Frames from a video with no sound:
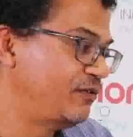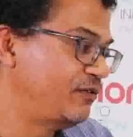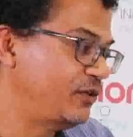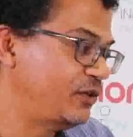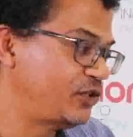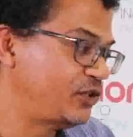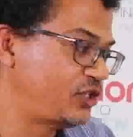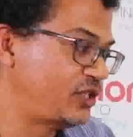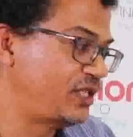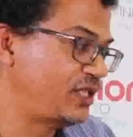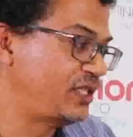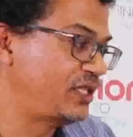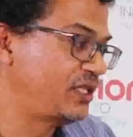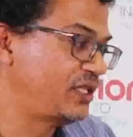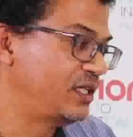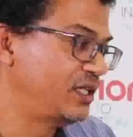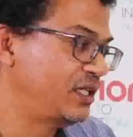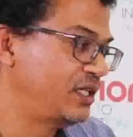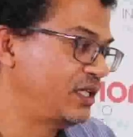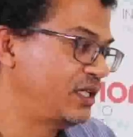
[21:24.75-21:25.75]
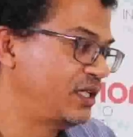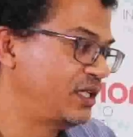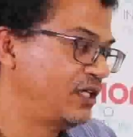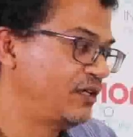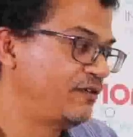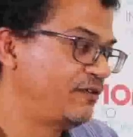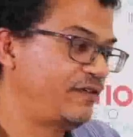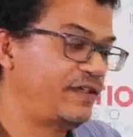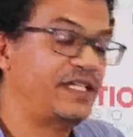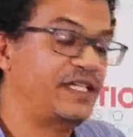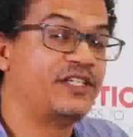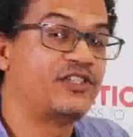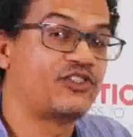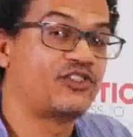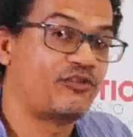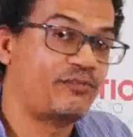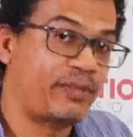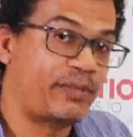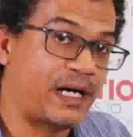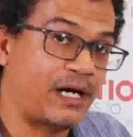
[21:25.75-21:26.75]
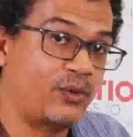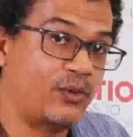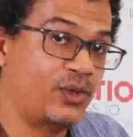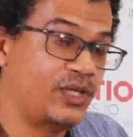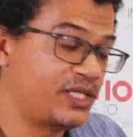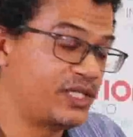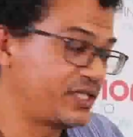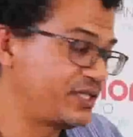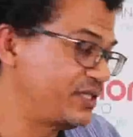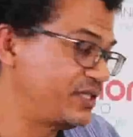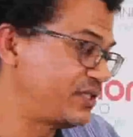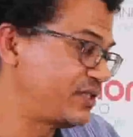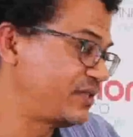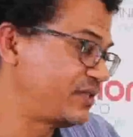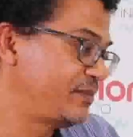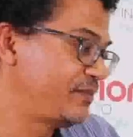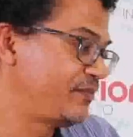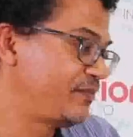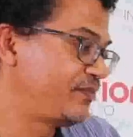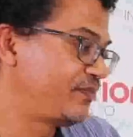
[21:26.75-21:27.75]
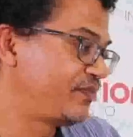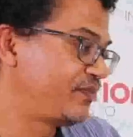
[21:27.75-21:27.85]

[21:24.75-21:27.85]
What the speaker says: Firstly, feelings of powerlessness,